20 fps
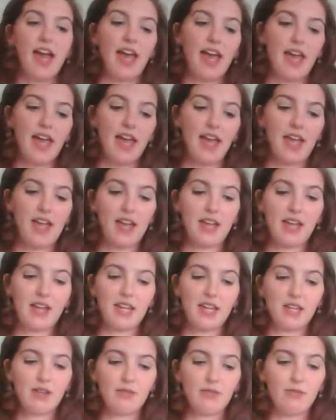
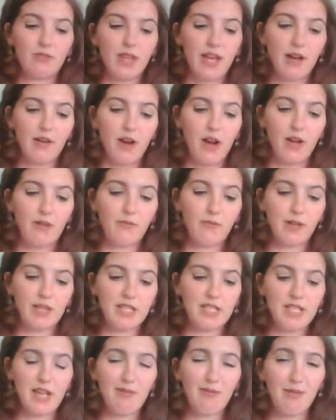And on
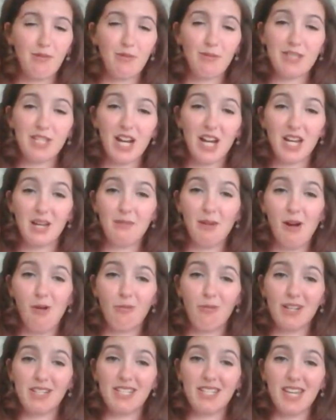Wednesday, we will be talking
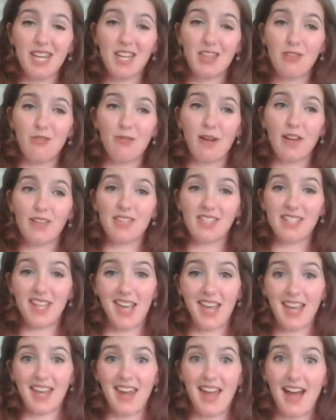about what to eat throughout the
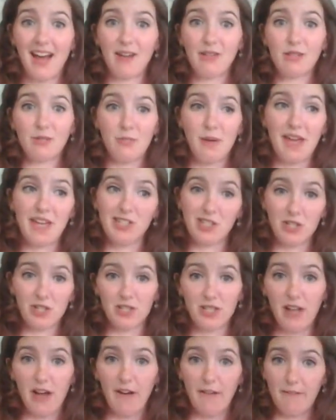day and how to pace
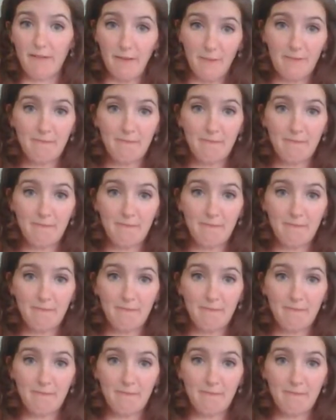yourself.